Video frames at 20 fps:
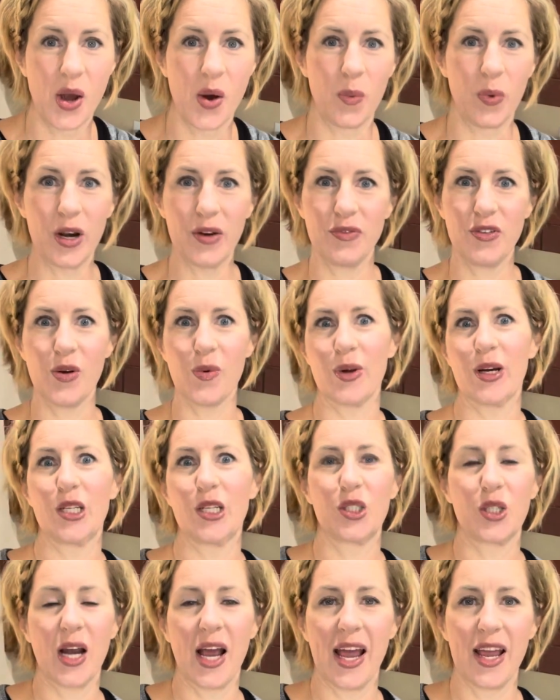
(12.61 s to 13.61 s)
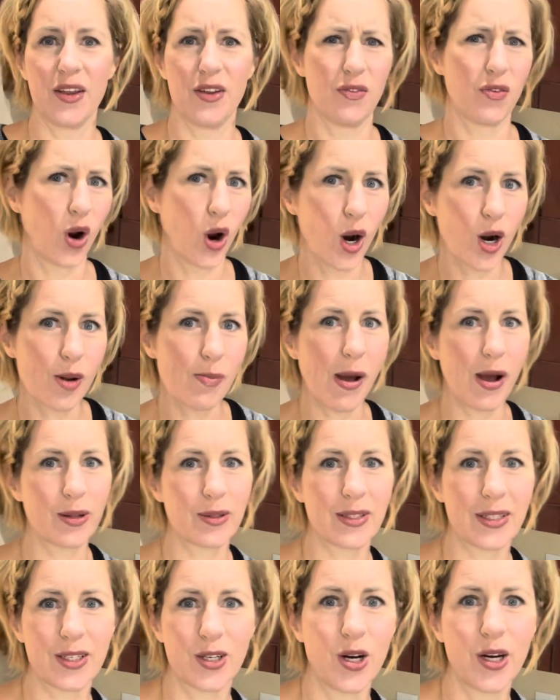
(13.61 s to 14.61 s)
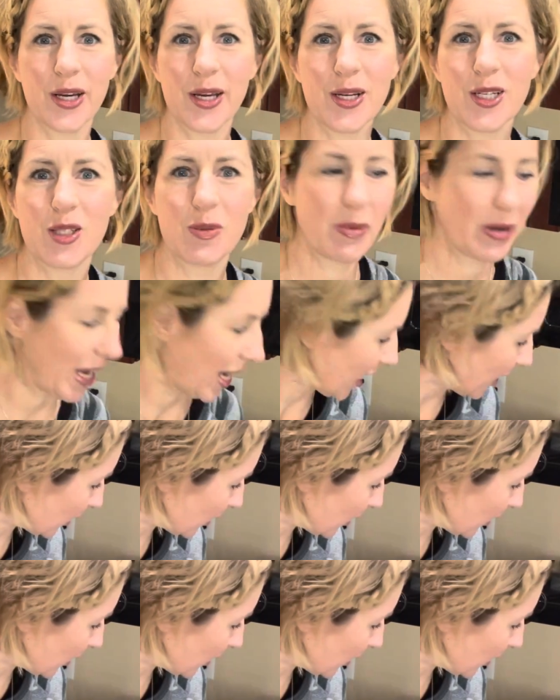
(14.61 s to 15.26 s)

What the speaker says: What if you want to try, you've heard about cooking spaghetti